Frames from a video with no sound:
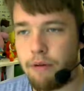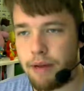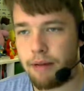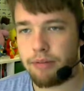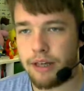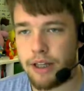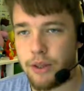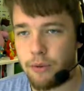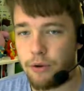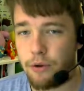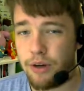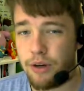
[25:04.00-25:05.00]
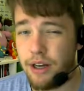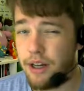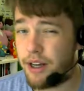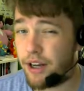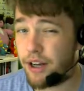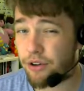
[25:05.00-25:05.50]
might play through
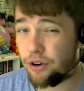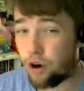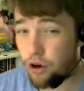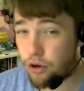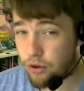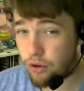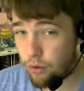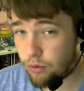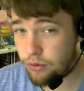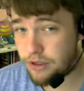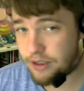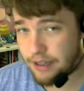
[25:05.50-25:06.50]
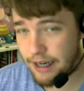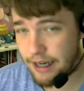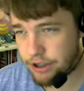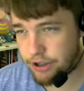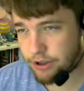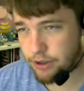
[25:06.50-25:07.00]
either Heart Gold
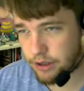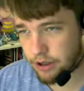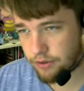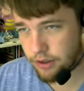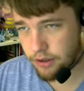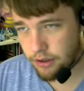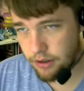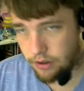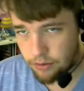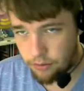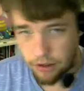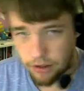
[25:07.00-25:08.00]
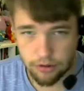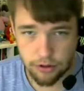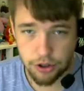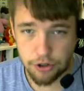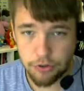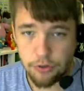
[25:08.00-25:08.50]
slash Soul Silver, one of those
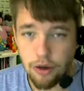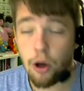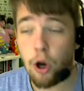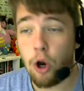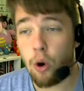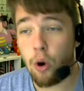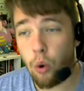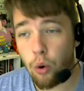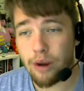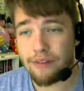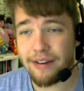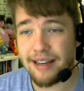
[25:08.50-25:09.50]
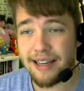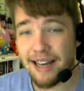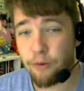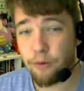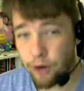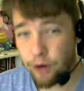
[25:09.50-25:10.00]
two, or if I can get
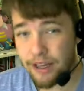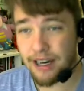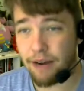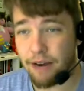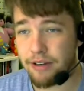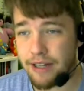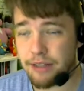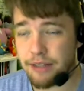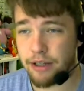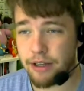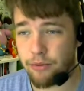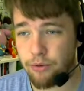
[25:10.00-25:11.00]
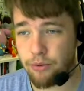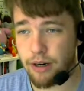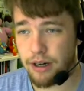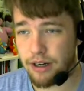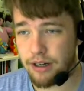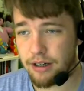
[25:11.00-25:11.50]
it working, I would like to play through
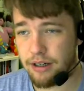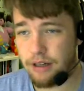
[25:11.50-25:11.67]
uh,